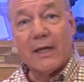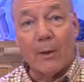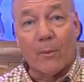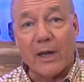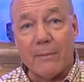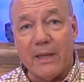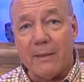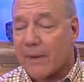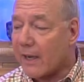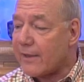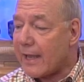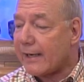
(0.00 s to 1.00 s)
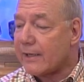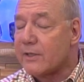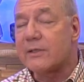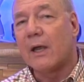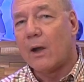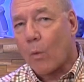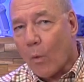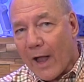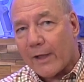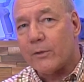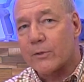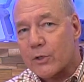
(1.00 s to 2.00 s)
And what I mean by that is
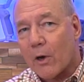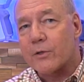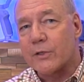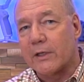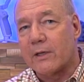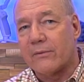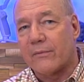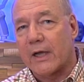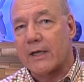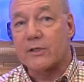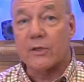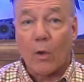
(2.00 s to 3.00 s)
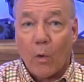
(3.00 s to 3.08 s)
While you're charging the device,